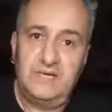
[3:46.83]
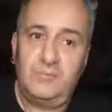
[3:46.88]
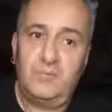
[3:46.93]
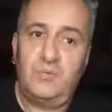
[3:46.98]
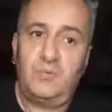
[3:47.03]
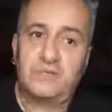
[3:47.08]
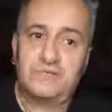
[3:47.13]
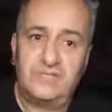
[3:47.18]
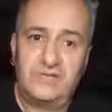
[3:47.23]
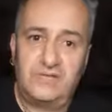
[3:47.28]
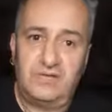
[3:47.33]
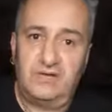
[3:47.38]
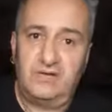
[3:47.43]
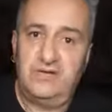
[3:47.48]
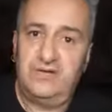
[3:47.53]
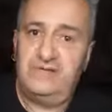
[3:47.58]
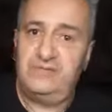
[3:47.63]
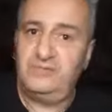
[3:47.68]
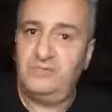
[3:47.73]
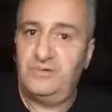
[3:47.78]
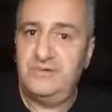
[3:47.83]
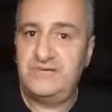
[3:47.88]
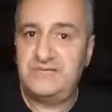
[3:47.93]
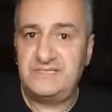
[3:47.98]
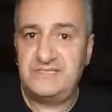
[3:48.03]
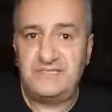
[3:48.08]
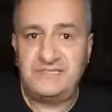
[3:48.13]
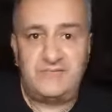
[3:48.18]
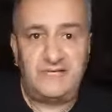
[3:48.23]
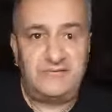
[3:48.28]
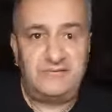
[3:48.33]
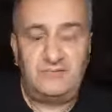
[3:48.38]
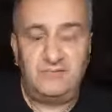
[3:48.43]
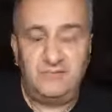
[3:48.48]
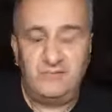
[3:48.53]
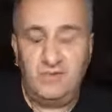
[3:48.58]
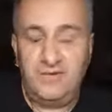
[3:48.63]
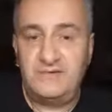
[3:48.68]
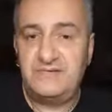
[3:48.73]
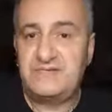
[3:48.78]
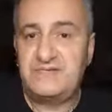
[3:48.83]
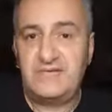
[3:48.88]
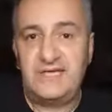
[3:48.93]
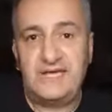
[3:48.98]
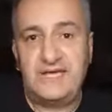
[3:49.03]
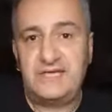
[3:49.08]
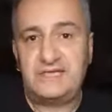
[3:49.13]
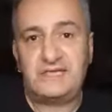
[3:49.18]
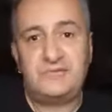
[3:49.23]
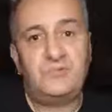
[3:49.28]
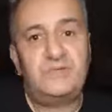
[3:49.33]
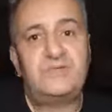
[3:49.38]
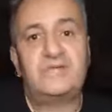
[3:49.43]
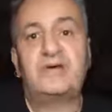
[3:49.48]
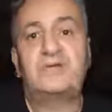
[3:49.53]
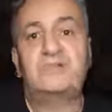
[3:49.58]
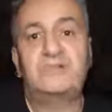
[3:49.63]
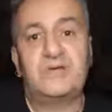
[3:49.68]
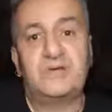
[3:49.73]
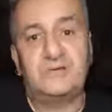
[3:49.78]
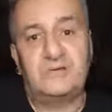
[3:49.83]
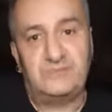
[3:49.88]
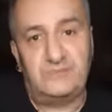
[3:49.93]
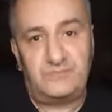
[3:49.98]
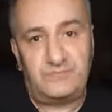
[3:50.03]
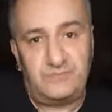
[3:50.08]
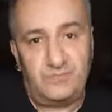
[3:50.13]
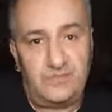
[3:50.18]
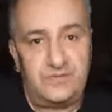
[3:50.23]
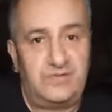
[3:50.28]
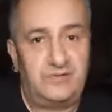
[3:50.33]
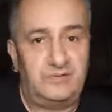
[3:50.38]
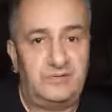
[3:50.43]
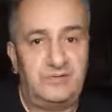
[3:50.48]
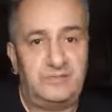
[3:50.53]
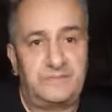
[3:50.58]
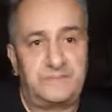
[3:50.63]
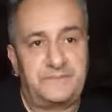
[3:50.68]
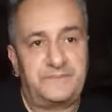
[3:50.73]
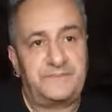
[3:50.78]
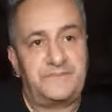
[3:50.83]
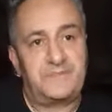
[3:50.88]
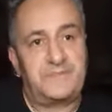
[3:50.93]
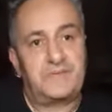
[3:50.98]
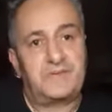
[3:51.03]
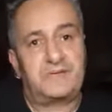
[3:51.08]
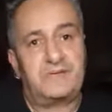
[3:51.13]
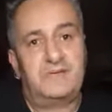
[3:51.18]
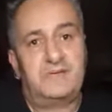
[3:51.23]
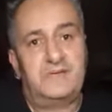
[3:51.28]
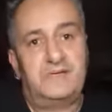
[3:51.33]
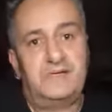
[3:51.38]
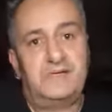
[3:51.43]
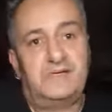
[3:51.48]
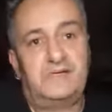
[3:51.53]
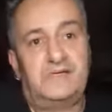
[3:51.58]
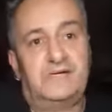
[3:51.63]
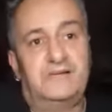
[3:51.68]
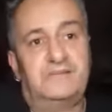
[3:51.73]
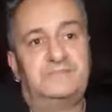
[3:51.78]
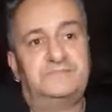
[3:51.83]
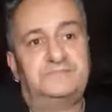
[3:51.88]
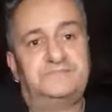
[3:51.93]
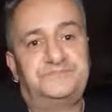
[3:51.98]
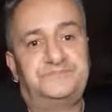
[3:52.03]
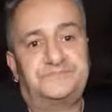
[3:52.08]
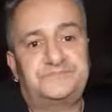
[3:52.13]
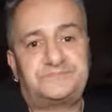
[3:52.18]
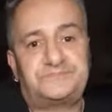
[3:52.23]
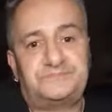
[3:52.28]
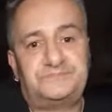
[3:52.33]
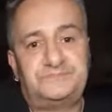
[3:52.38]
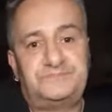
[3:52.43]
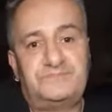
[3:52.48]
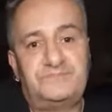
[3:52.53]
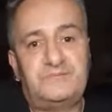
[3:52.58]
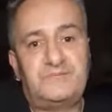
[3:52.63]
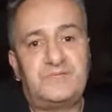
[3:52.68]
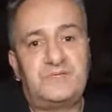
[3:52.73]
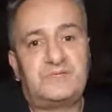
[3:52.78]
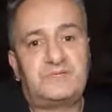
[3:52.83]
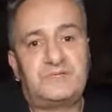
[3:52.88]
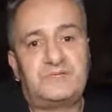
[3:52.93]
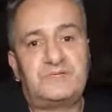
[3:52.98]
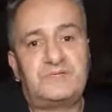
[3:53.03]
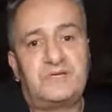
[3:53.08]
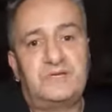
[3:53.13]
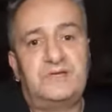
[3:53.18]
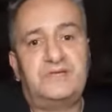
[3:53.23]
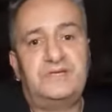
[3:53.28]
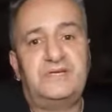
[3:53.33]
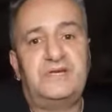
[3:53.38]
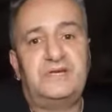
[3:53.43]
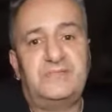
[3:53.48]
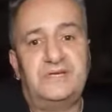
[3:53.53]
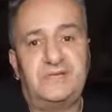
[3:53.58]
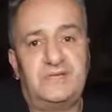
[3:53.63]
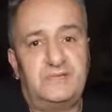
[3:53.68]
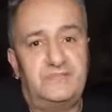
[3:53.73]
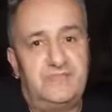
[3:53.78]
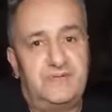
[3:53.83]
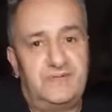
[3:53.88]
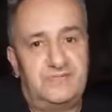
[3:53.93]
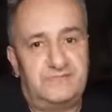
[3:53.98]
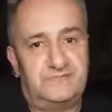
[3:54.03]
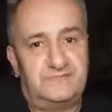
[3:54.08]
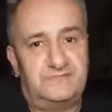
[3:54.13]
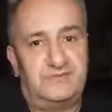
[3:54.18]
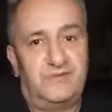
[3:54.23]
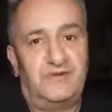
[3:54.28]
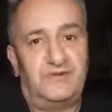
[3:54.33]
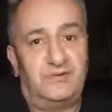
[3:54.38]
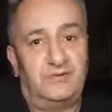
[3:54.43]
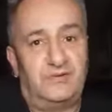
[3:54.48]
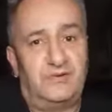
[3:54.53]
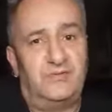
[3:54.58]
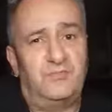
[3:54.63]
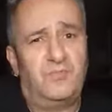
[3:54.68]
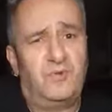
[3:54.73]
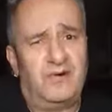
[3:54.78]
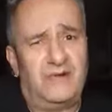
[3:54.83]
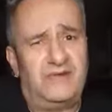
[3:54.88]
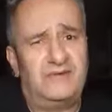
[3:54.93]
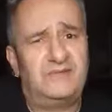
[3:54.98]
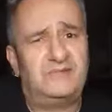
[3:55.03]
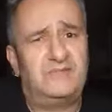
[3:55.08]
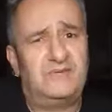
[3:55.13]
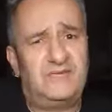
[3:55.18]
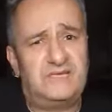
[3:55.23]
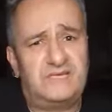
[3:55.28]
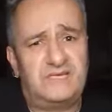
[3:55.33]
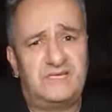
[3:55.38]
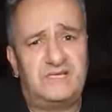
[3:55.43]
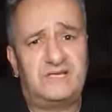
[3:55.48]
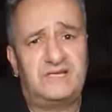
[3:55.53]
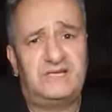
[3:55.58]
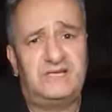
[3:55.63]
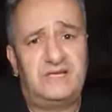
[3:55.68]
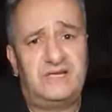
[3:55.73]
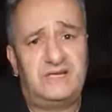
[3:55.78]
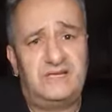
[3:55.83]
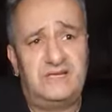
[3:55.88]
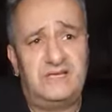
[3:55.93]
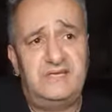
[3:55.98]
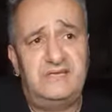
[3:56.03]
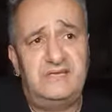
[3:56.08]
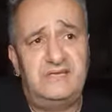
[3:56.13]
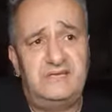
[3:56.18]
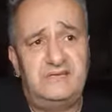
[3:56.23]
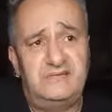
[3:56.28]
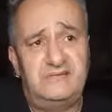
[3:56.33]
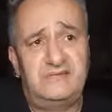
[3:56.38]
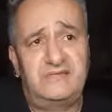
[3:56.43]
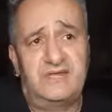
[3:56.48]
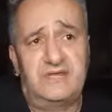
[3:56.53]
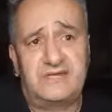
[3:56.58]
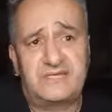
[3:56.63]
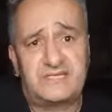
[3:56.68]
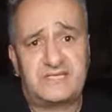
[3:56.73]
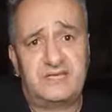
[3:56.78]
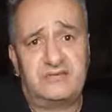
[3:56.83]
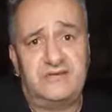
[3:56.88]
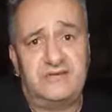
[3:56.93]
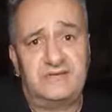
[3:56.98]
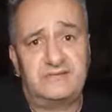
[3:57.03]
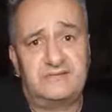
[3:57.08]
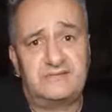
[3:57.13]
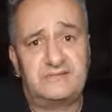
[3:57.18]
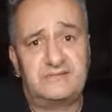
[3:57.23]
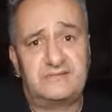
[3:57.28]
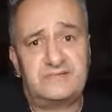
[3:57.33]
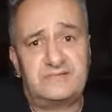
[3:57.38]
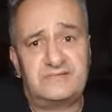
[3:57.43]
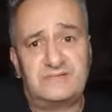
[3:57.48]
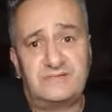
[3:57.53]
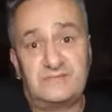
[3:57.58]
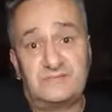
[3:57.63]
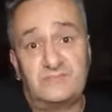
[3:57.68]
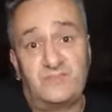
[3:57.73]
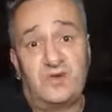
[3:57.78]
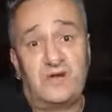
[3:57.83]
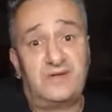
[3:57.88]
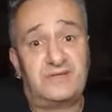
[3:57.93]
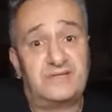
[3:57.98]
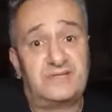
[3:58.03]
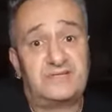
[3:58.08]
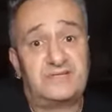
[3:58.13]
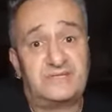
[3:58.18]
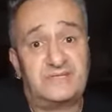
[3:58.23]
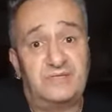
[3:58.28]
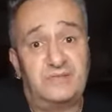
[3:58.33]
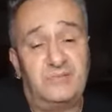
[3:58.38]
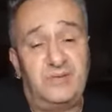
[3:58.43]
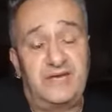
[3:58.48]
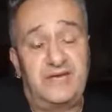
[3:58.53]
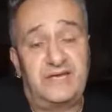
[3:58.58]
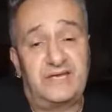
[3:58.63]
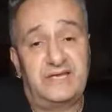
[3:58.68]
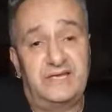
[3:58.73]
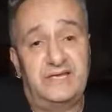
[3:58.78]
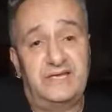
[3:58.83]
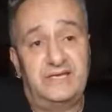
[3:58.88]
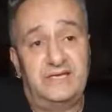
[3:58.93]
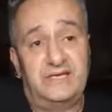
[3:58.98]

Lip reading: But what's he got left? Where is he at? We don't know. We don't know. So I think there'll be a competitive fight. Although Whyte, when he's hit cleanly, the lights go out. And Wilder can still bang.